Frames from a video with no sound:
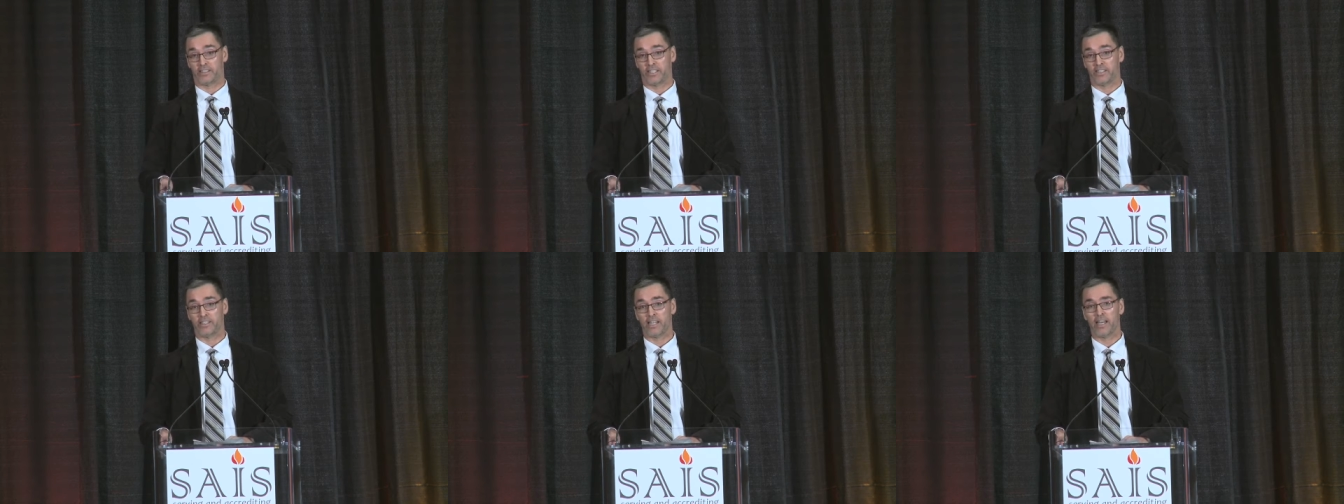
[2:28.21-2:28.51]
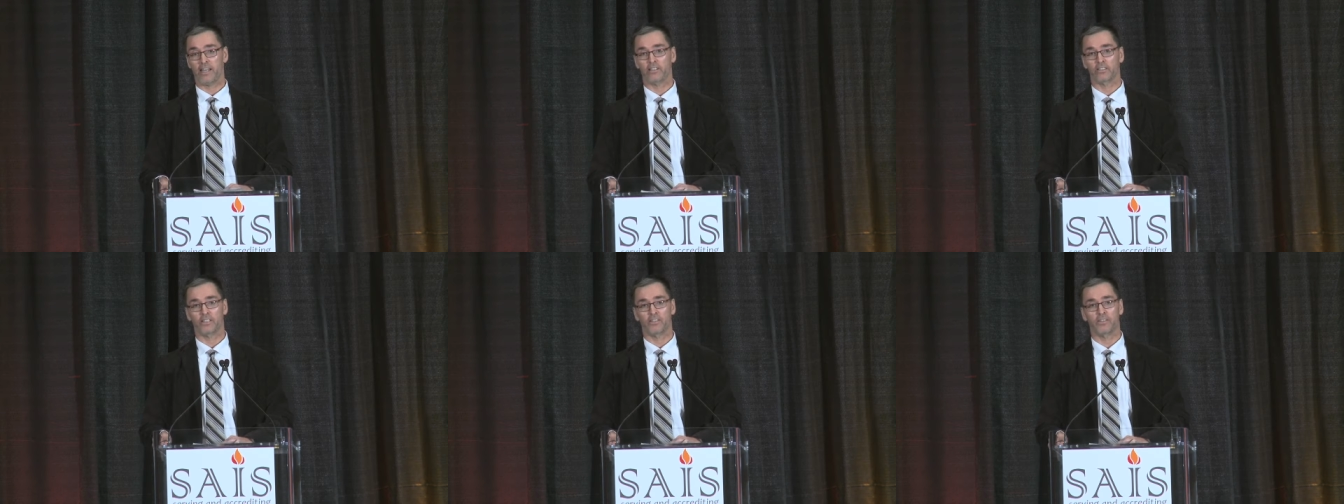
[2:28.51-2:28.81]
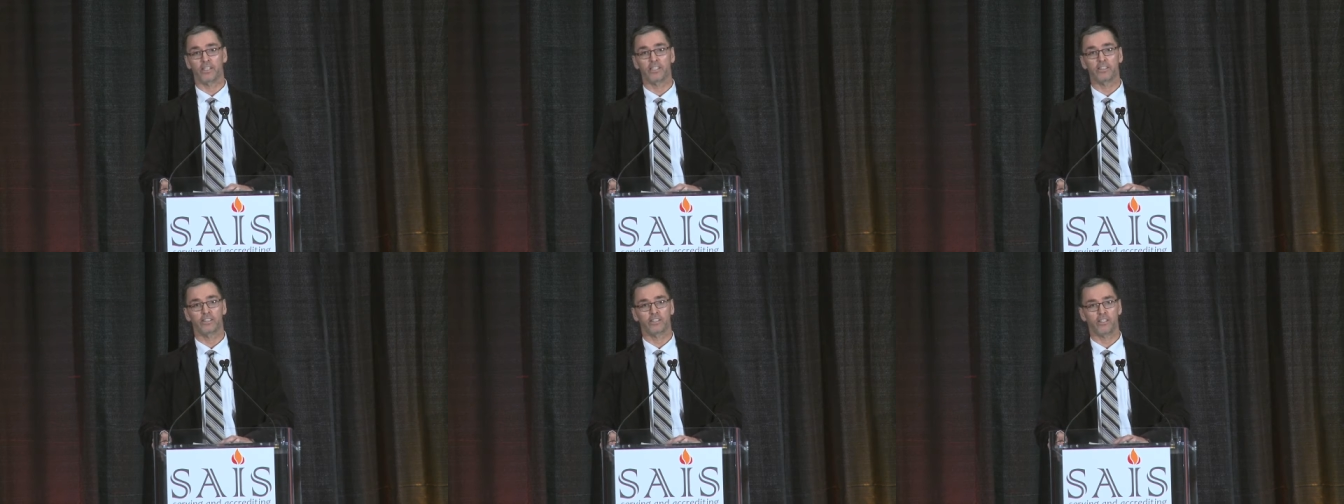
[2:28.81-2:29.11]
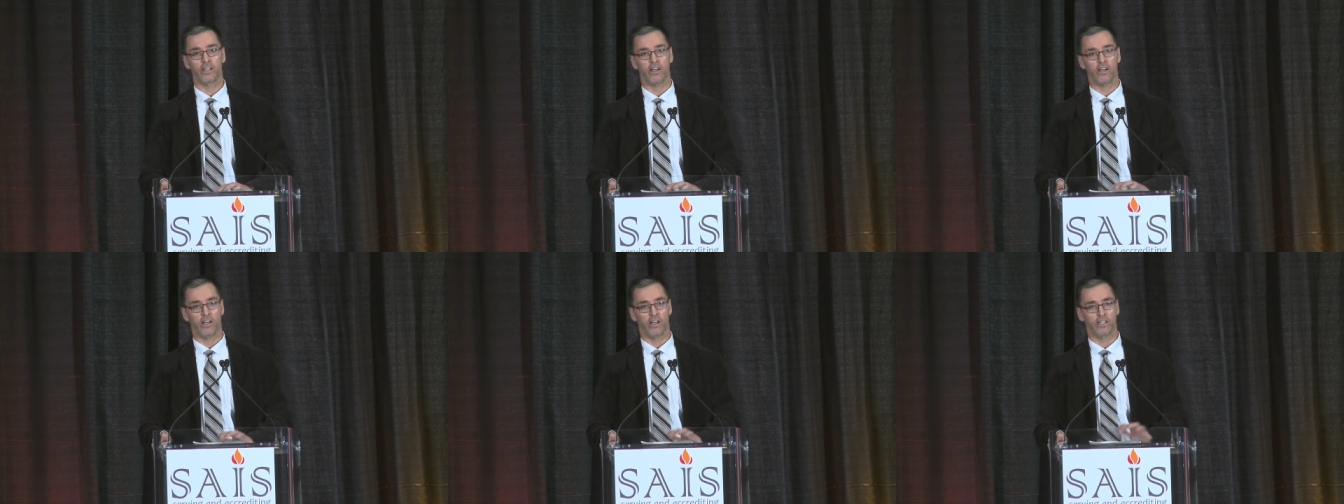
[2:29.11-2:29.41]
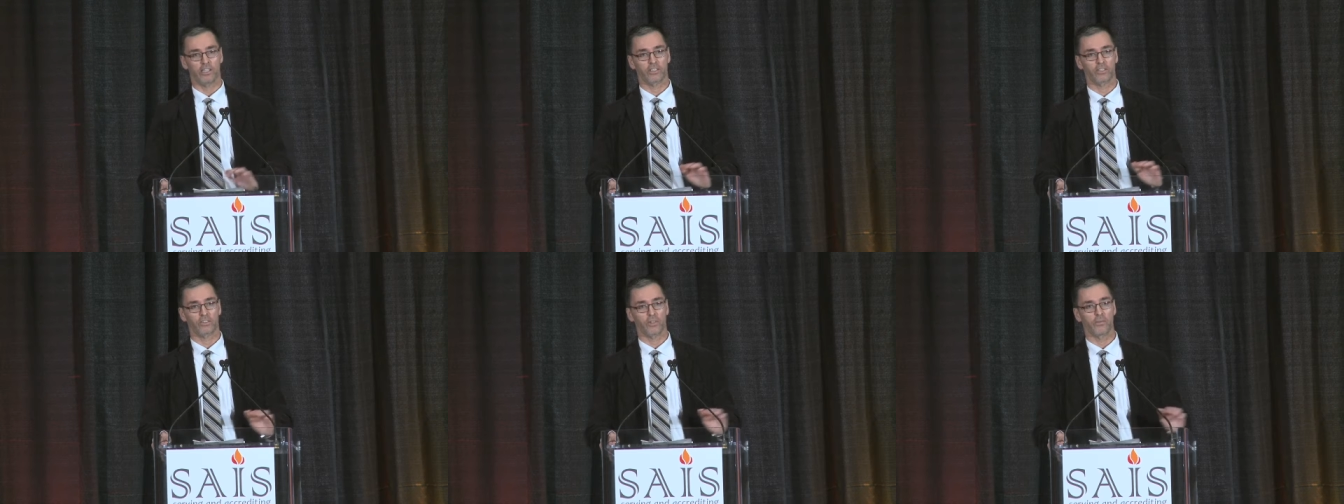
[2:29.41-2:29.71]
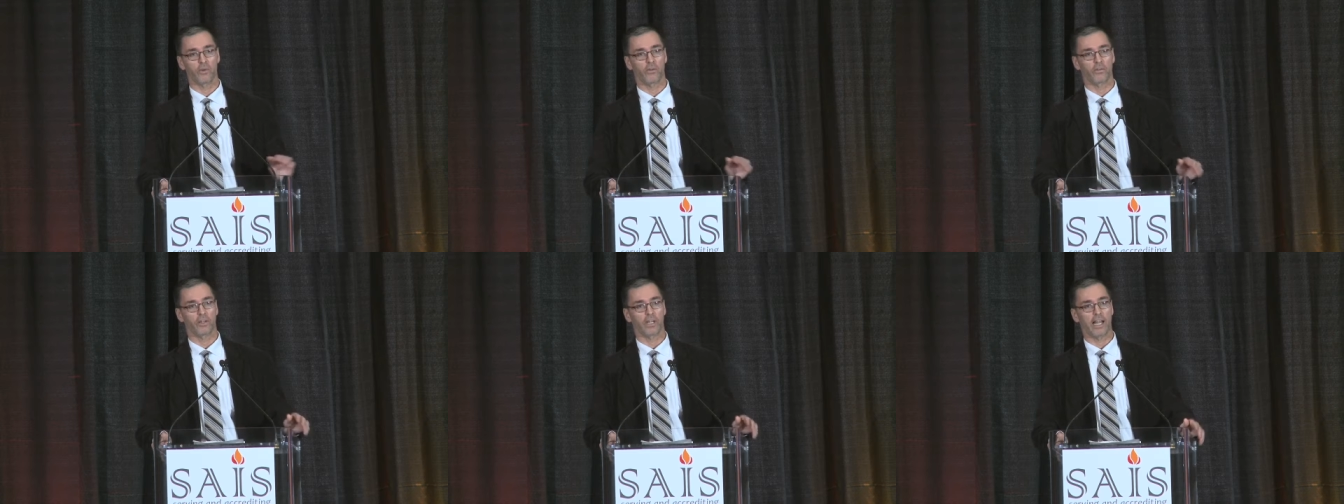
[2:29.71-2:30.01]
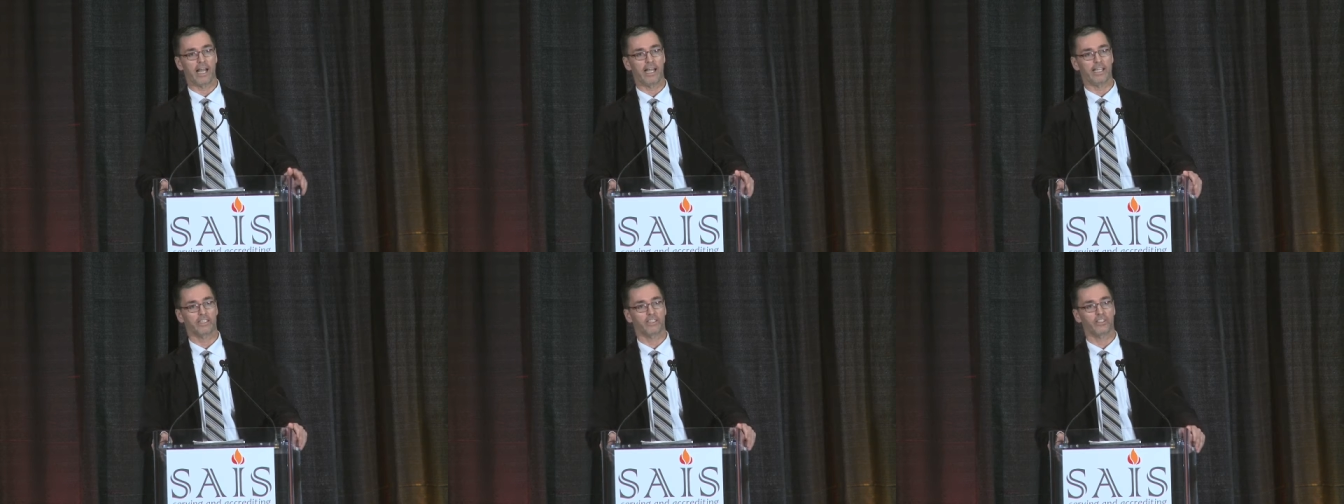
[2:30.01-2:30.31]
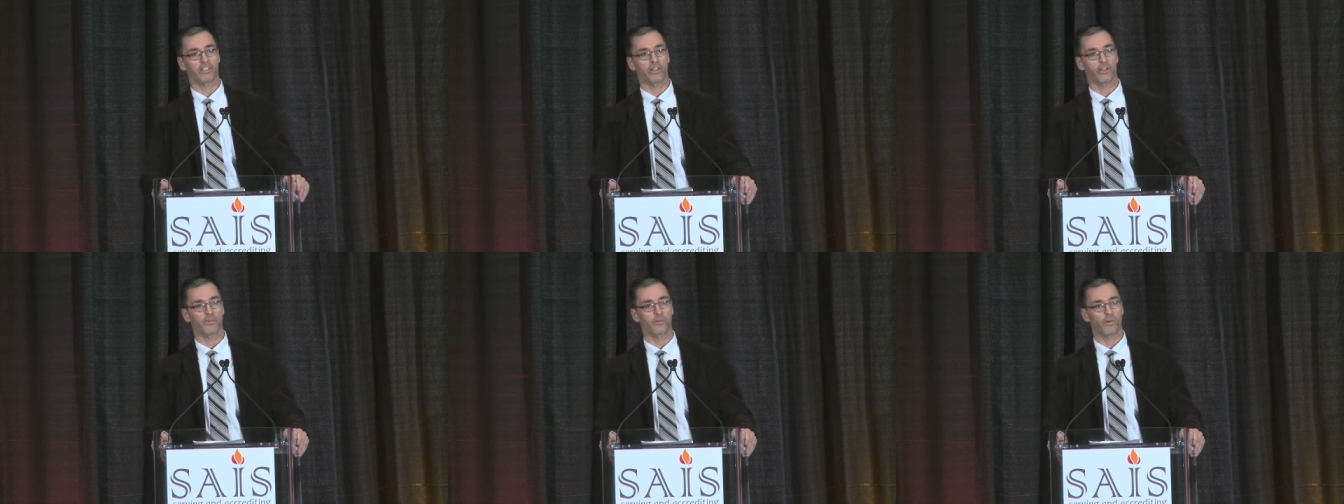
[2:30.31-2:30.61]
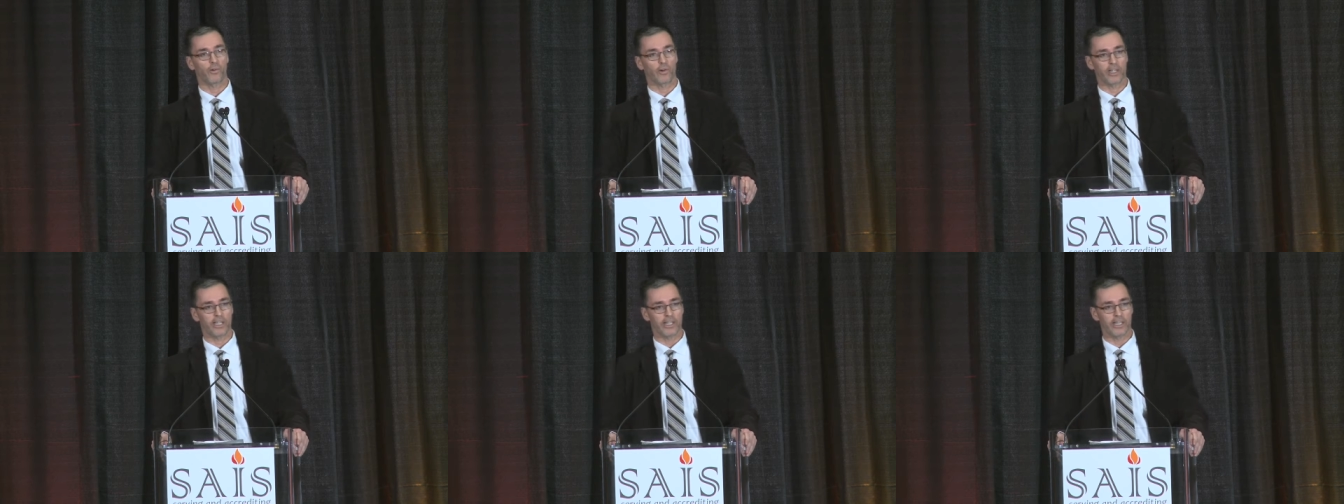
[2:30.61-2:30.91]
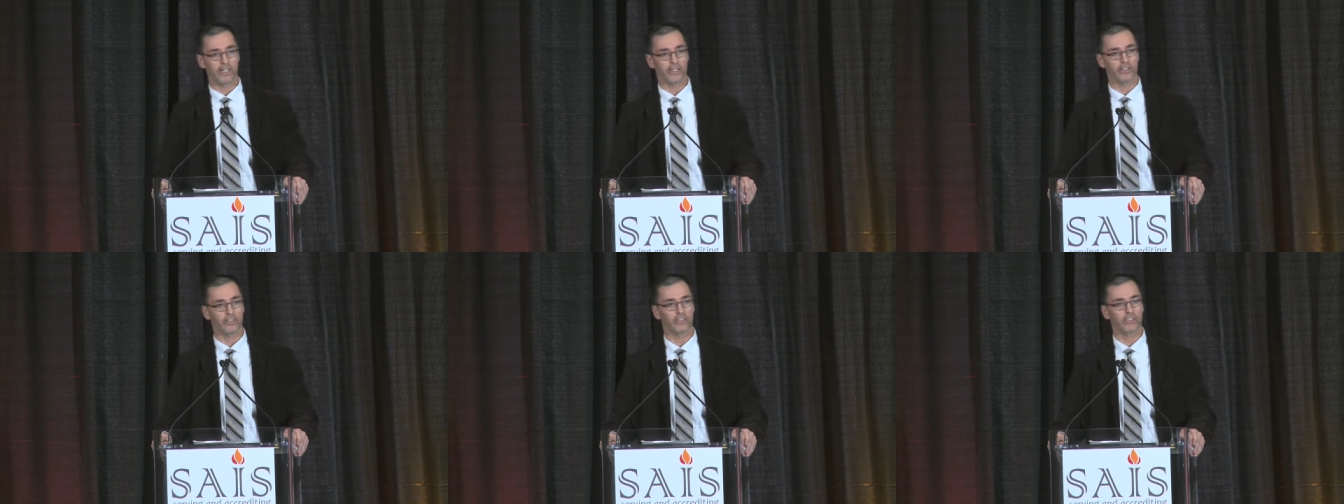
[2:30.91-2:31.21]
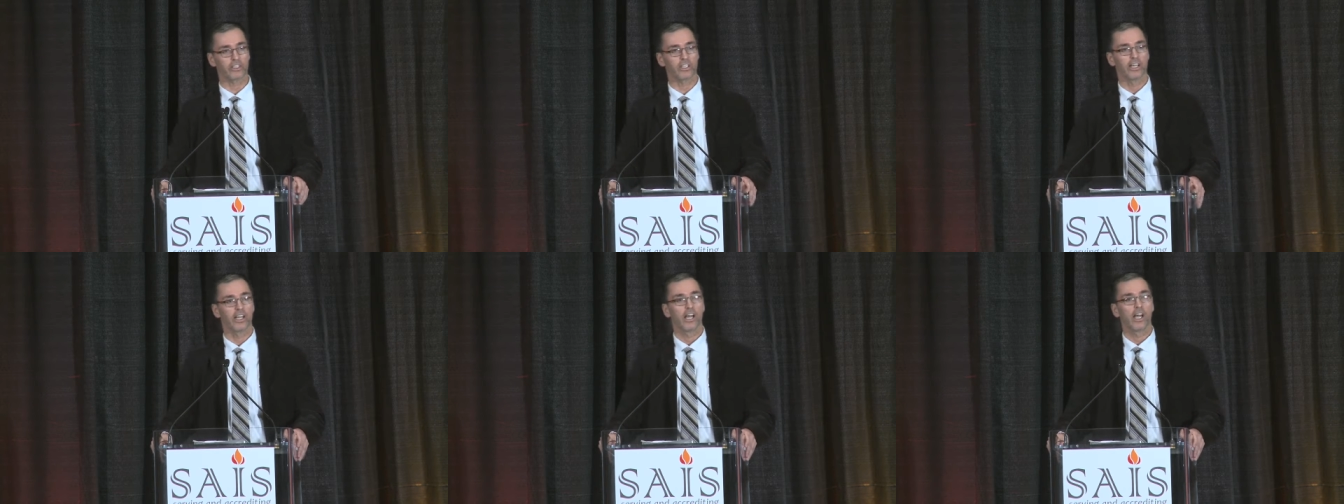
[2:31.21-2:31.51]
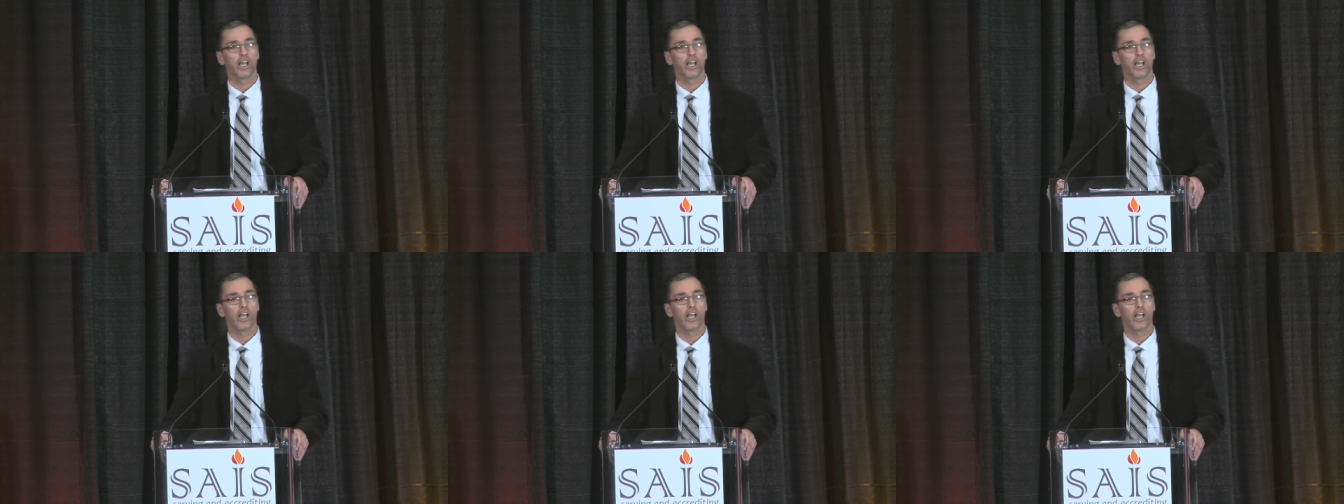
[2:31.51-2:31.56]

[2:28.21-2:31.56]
the titles of these songs from over the last 30, 40 years.